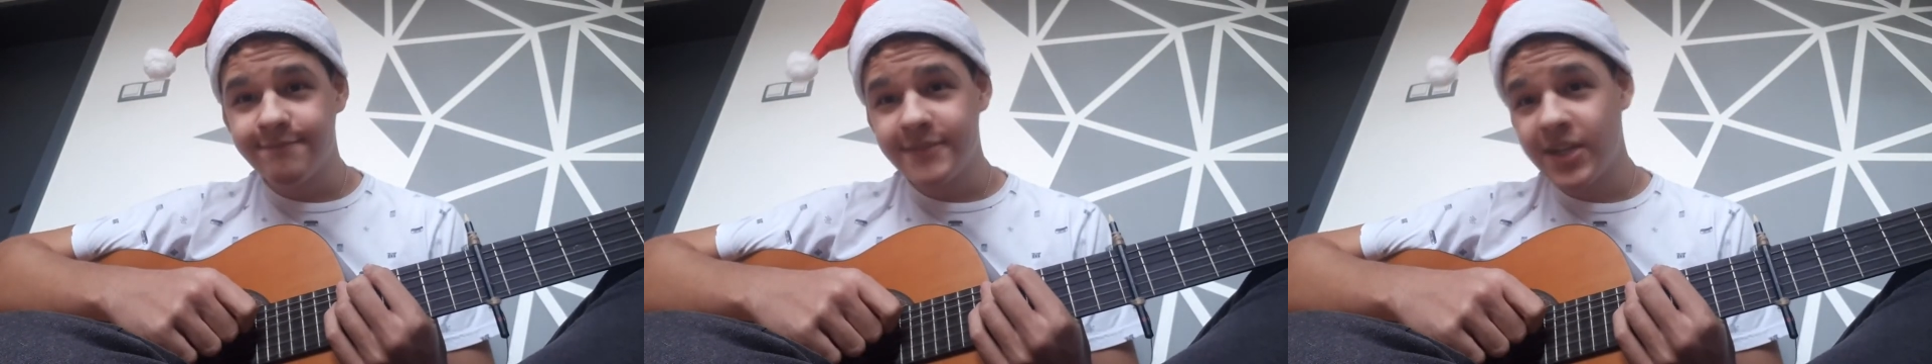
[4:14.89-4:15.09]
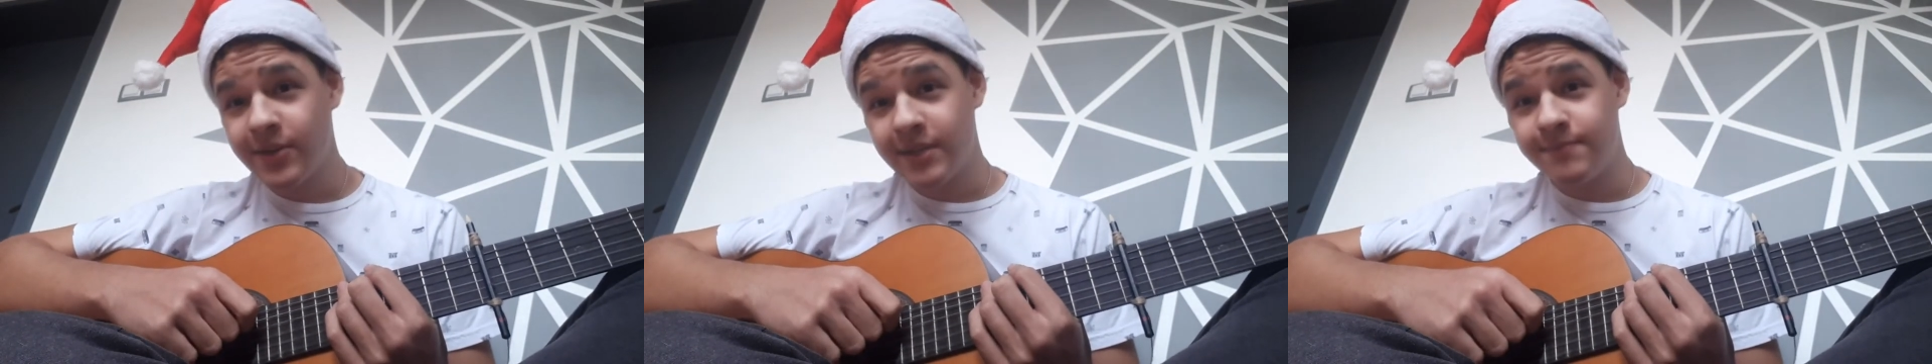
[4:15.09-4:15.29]

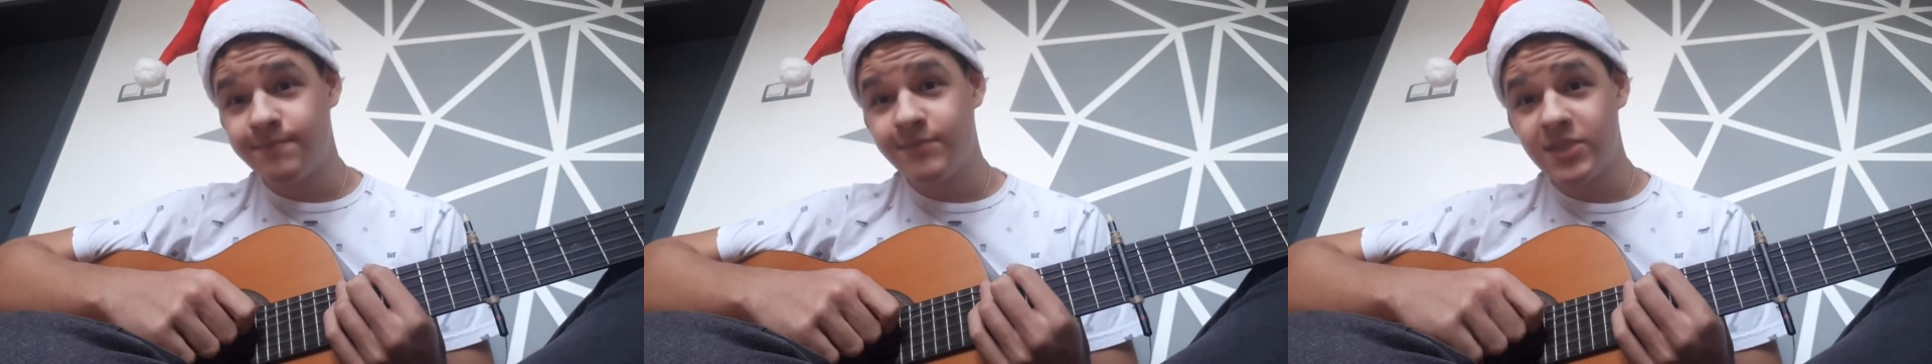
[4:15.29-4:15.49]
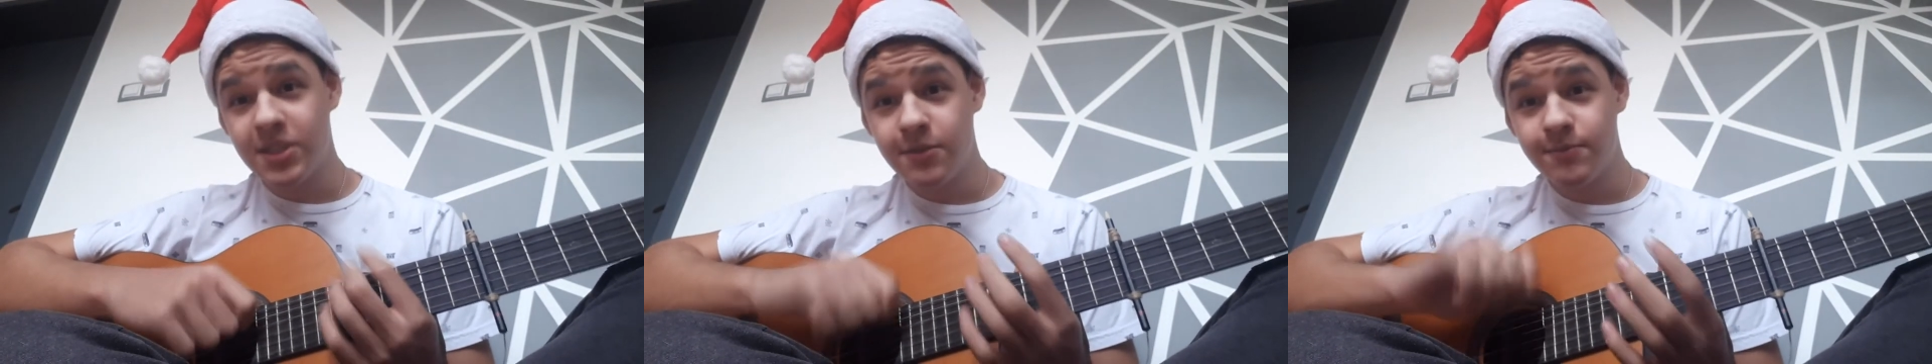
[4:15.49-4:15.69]
Okay,
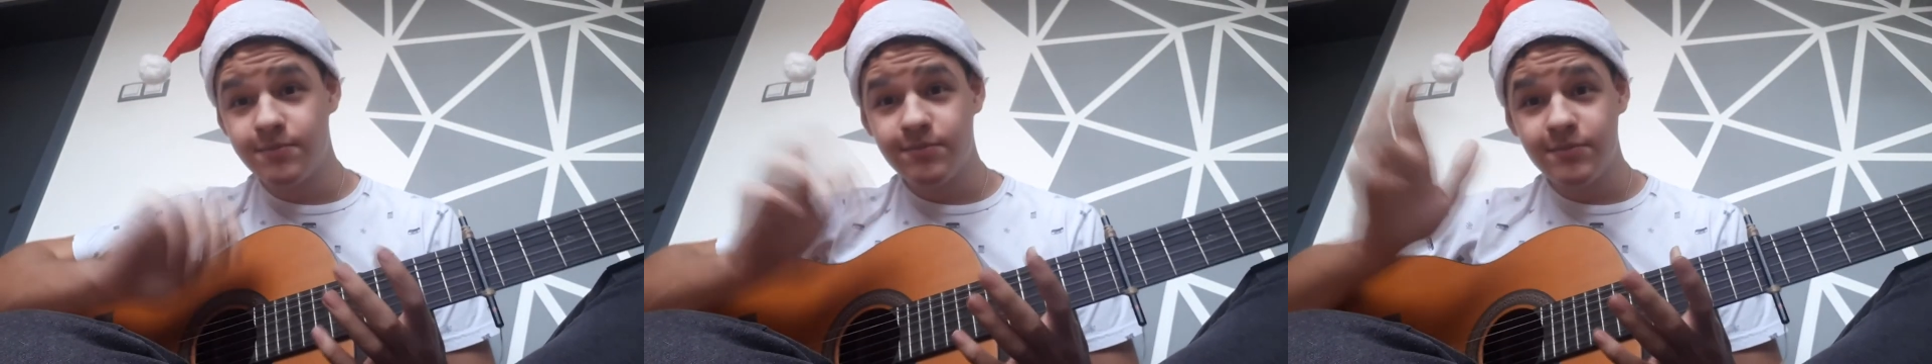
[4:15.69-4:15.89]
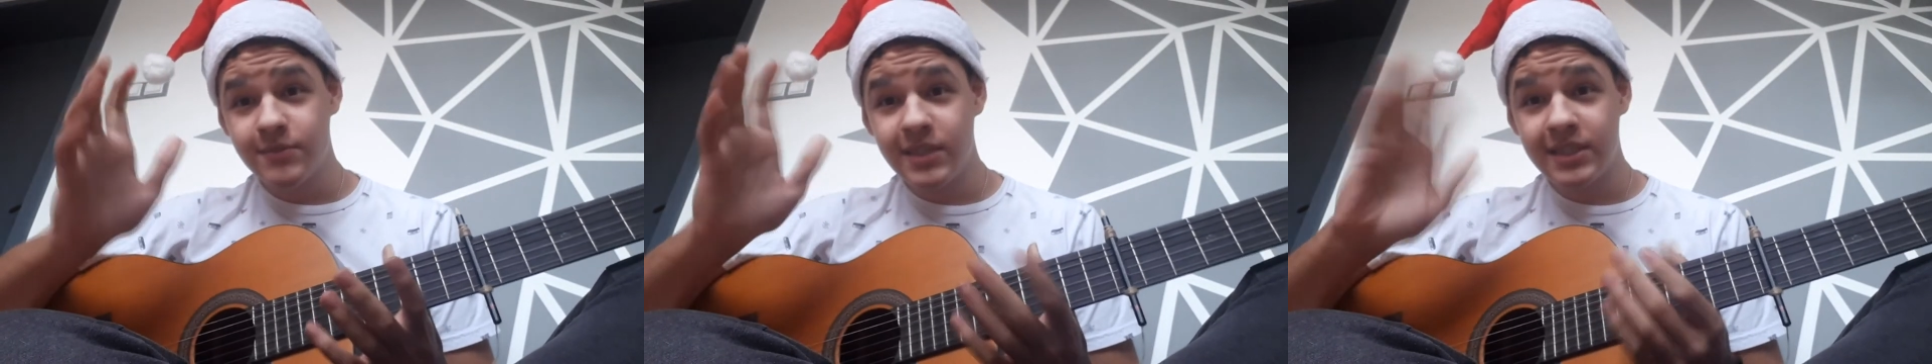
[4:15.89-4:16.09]
so
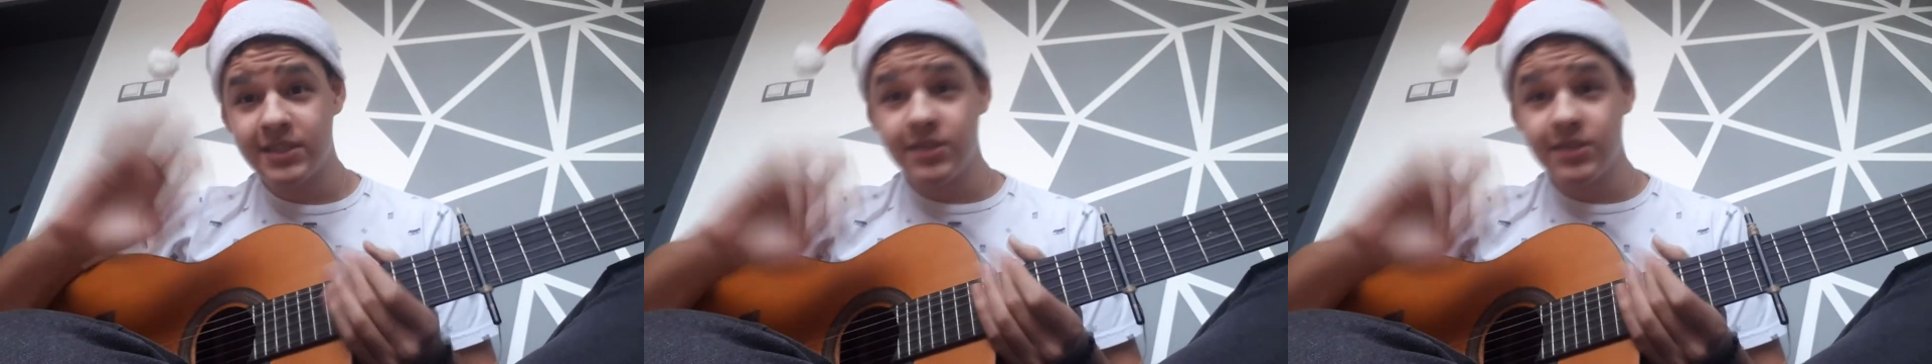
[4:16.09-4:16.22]
let's